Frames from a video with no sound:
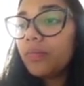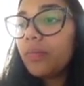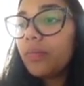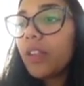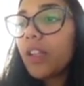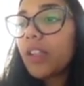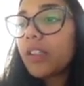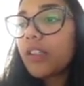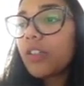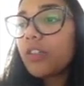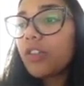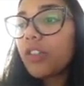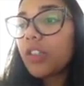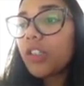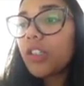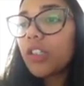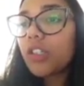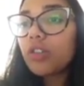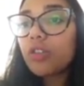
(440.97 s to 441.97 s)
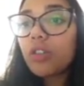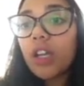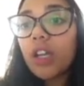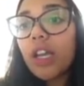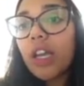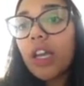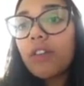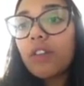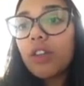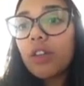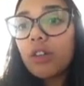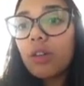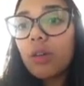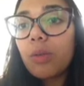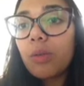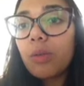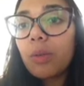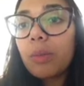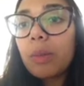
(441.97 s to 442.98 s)
This is just a trick. If you
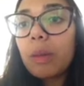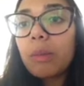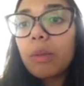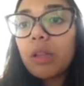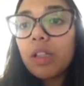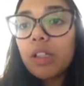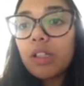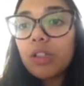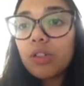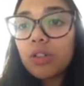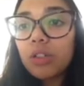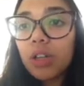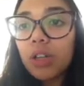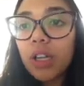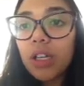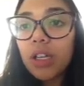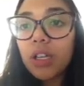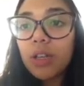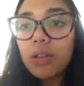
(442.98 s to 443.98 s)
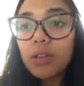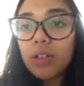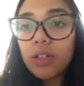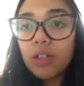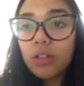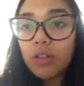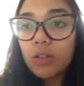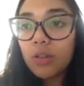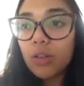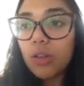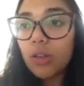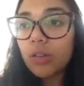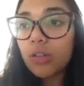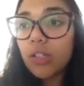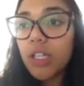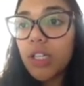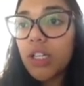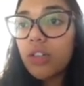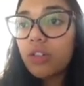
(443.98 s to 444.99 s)
don't remember this trick, you can do
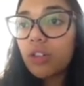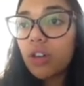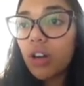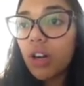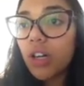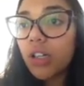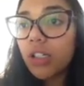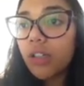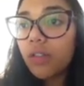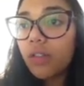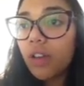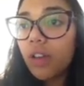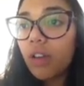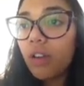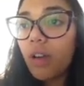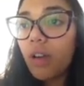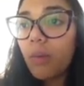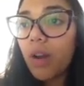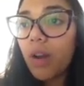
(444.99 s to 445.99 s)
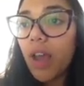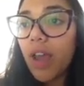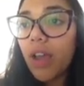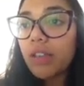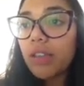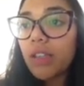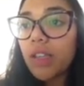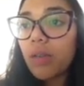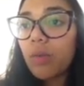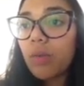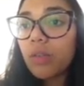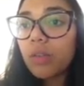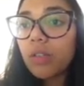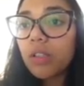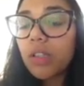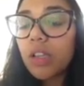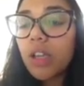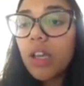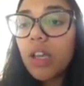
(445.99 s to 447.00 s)
your t-chart to figure out what x
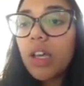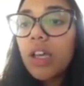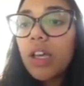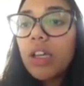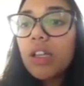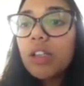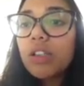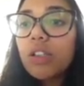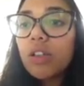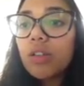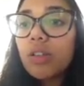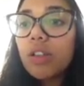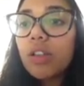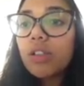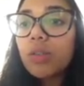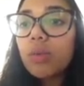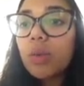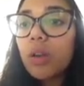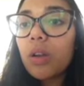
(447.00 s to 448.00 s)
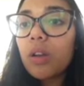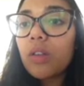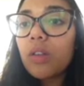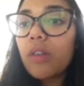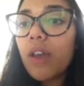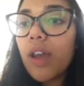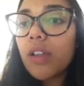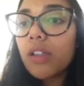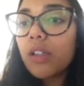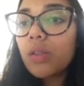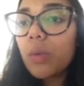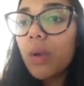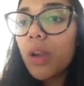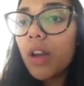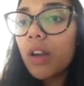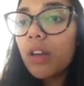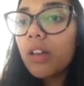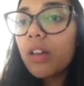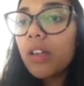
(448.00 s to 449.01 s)
equals. So the square root of x
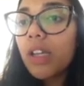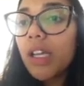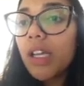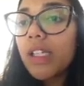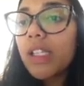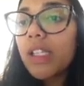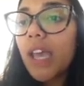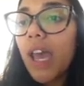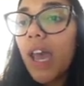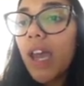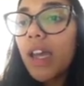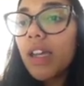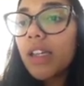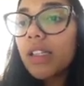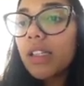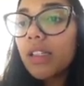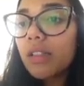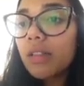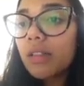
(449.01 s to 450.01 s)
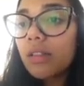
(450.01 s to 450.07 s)
squared is x.